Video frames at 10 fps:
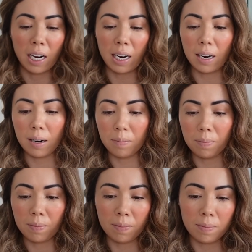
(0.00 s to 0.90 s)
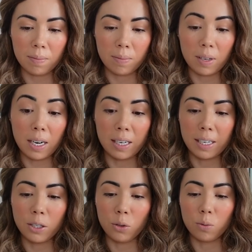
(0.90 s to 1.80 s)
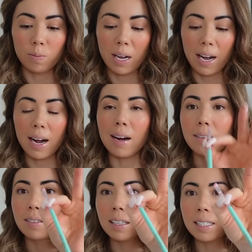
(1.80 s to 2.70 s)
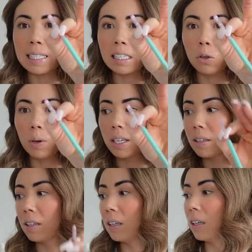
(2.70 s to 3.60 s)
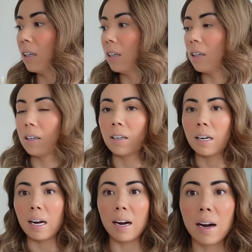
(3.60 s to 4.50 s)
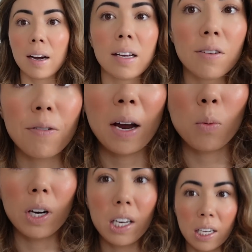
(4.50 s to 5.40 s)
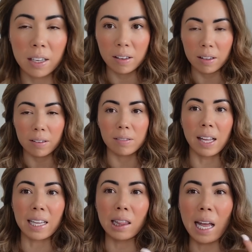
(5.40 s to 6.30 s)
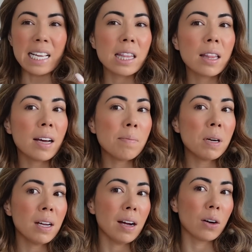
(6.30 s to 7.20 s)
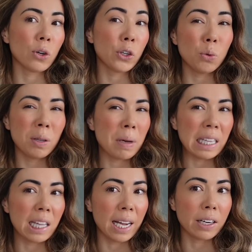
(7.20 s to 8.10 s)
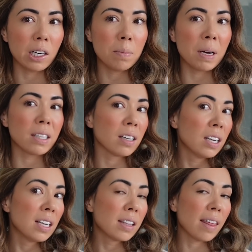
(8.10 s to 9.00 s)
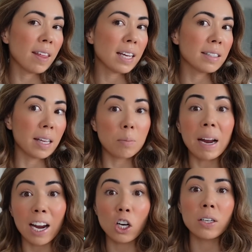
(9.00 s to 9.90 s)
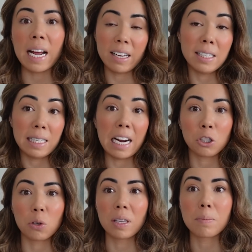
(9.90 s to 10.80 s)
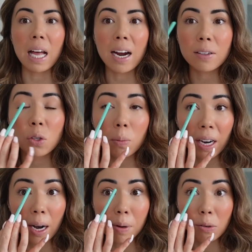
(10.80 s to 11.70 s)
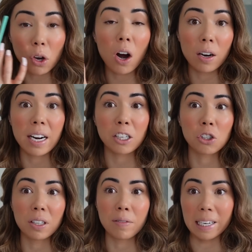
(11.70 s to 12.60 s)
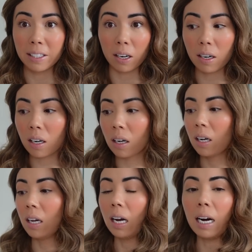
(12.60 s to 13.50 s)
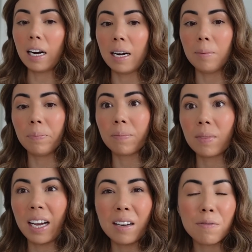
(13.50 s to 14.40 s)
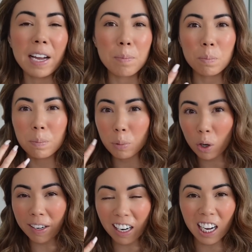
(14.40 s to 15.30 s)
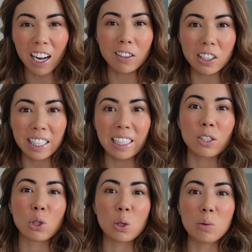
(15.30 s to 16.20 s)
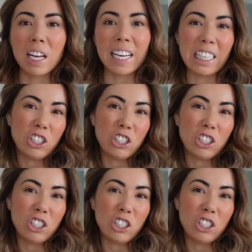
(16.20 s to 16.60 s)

I do. Aha, a teal one. If I would like lighten them or do them in lighter, but the thing is, like, my hair is naturally black, so my eyebrows are naturally very dark. And if I put a color in that's too light, it